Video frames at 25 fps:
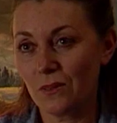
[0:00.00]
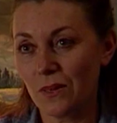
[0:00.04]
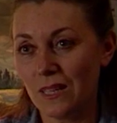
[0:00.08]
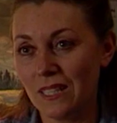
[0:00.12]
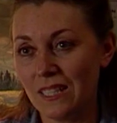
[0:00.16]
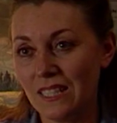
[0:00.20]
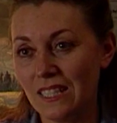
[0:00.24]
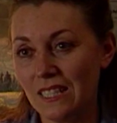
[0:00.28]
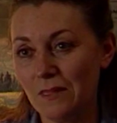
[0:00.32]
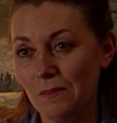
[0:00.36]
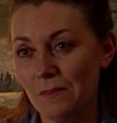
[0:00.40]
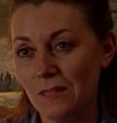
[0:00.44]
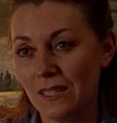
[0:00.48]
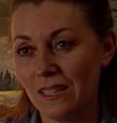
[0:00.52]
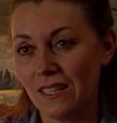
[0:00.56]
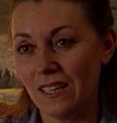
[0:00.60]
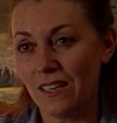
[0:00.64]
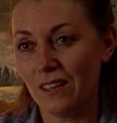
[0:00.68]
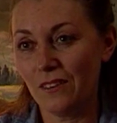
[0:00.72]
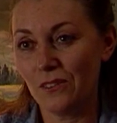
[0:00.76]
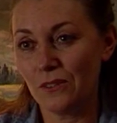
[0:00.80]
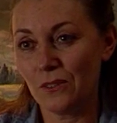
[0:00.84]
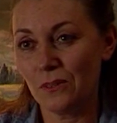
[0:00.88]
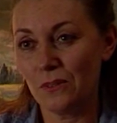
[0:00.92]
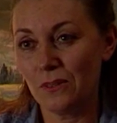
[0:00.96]
quite deeply
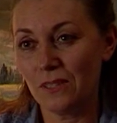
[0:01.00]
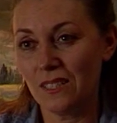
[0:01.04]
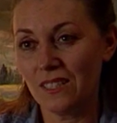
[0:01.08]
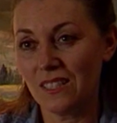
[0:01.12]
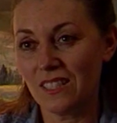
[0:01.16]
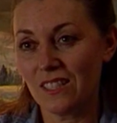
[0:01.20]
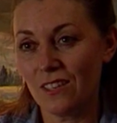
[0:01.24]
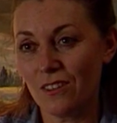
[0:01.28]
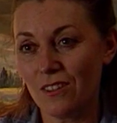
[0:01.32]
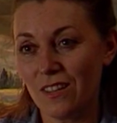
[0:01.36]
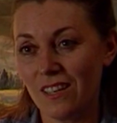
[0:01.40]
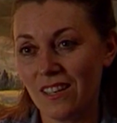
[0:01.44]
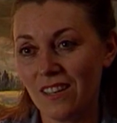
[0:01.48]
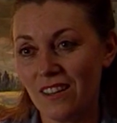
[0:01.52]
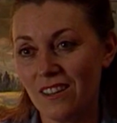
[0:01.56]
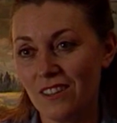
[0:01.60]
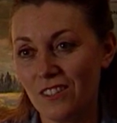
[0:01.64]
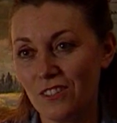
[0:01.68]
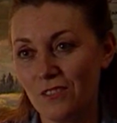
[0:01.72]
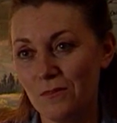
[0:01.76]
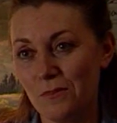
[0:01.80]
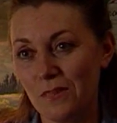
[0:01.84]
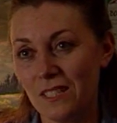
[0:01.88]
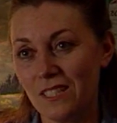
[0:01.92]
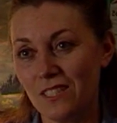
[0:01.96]
afterwards, so they
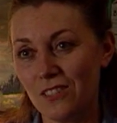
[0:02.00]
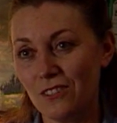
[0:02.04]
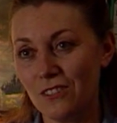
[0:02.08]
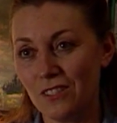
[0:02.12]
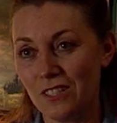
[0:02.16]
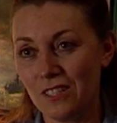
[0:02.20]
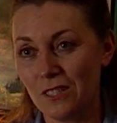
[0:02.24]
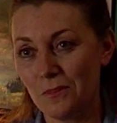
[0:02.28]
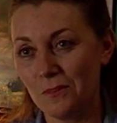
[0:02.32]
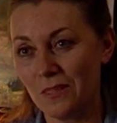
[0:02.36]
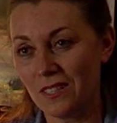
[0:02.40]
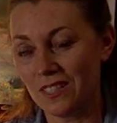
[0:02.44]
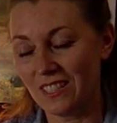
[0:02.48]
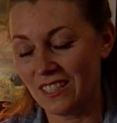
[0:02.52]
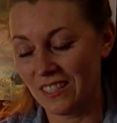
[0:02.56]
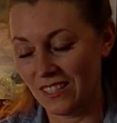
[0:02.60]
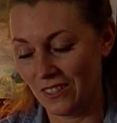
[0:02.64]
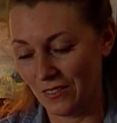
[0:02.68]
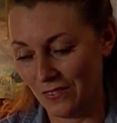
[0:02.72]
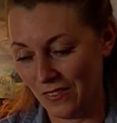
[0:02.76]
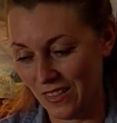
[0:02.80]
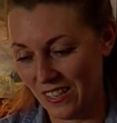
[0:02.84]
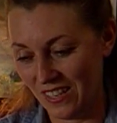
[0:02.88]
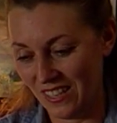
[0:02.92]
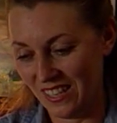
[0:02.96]
can't have been too suspicious
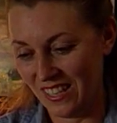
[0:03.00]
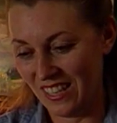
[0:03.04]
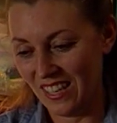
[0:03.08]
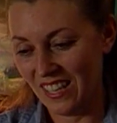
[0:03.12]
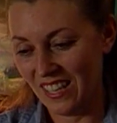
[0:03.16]
of her.